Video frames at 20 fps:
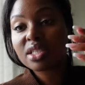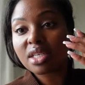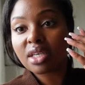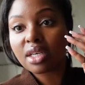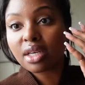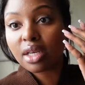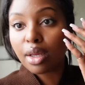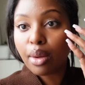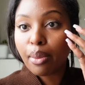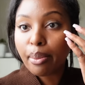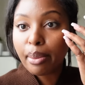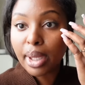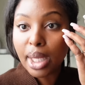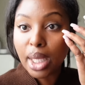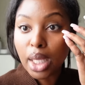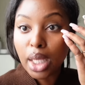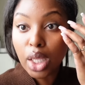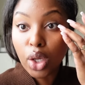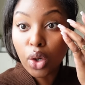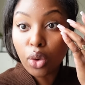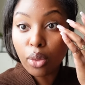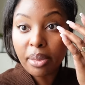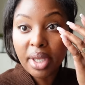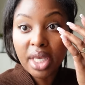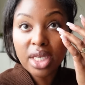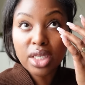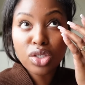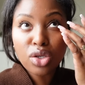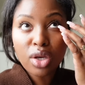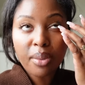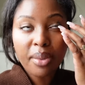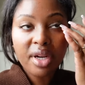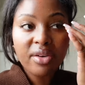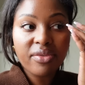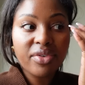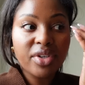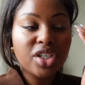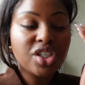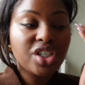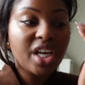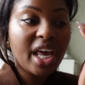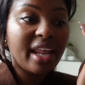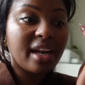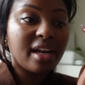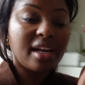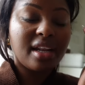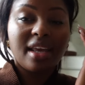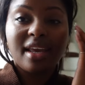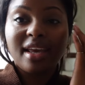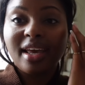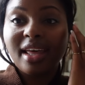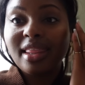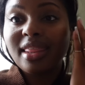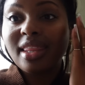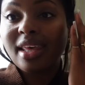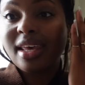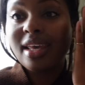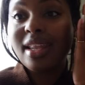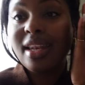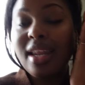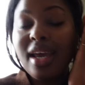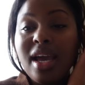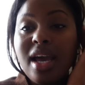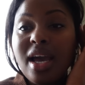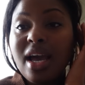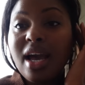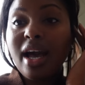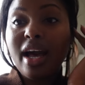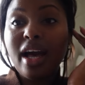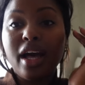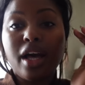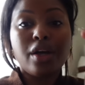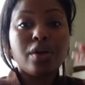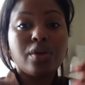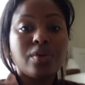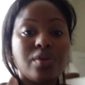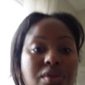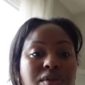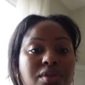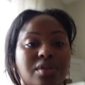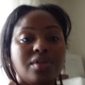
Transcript: to blow me. So I'm gonna finish editing and then I'll